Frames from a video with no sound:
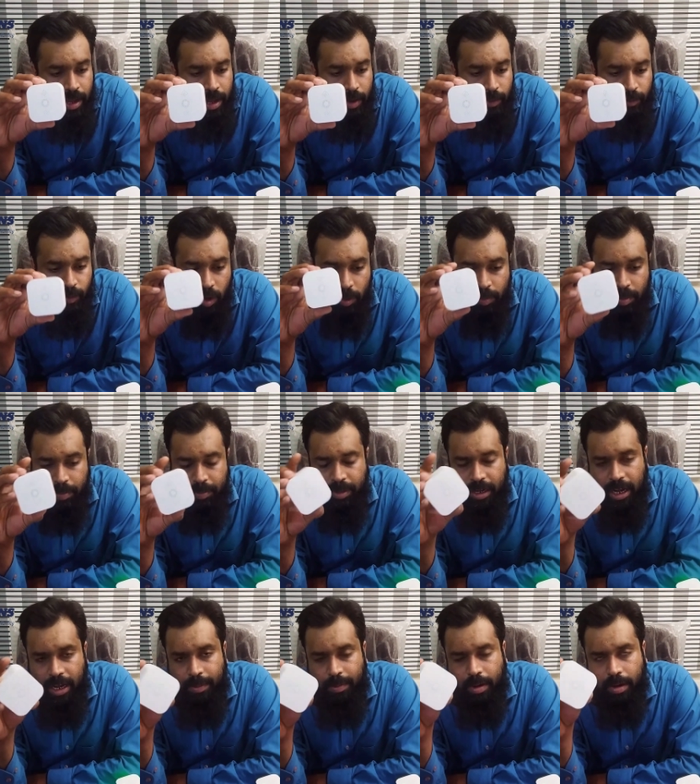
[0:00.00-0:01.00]
warm up
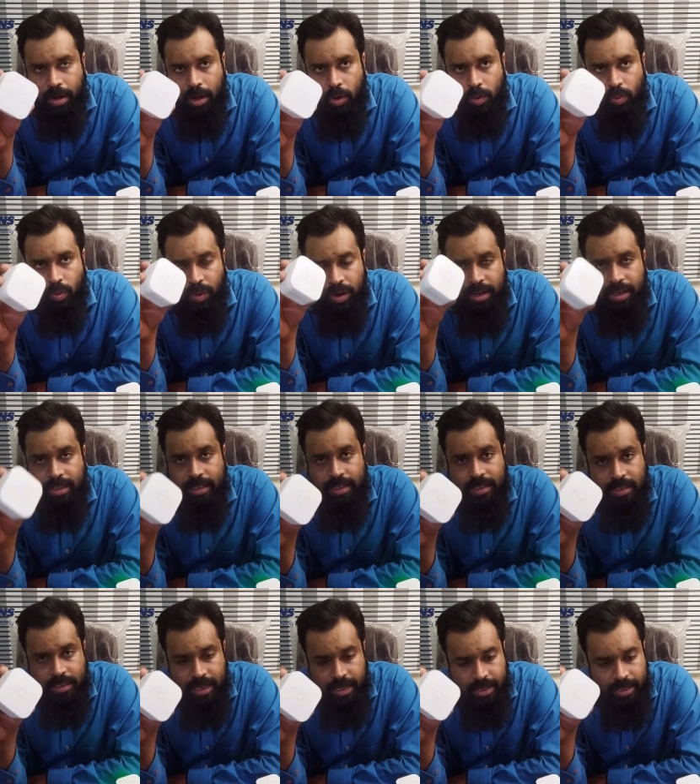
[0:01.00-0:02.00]
time around 180
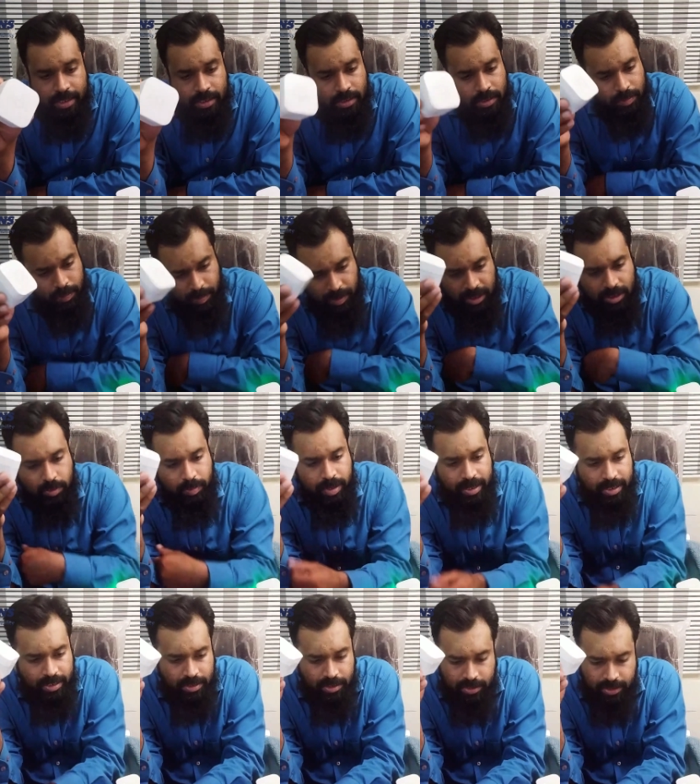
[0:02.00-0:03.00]
seconds plus
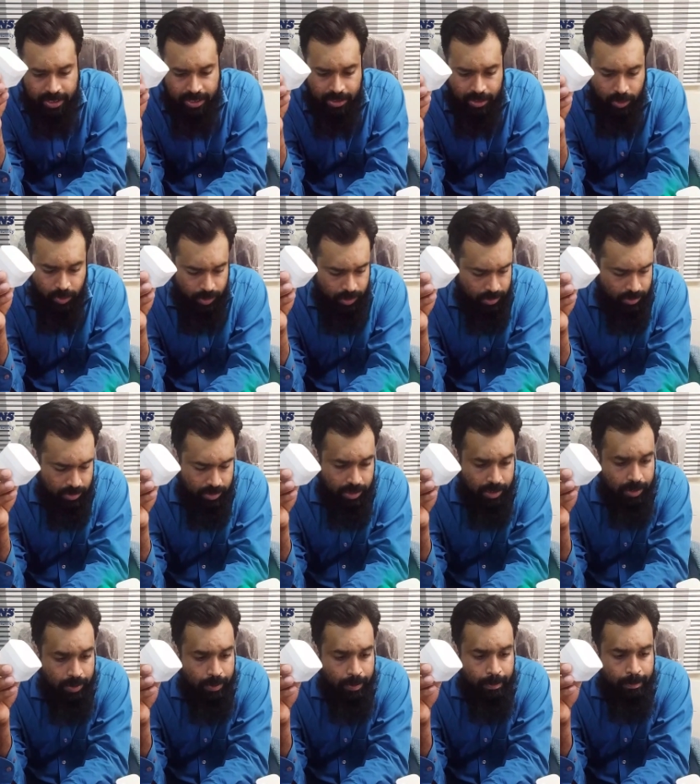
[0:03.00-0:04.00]
minus 10, you can say,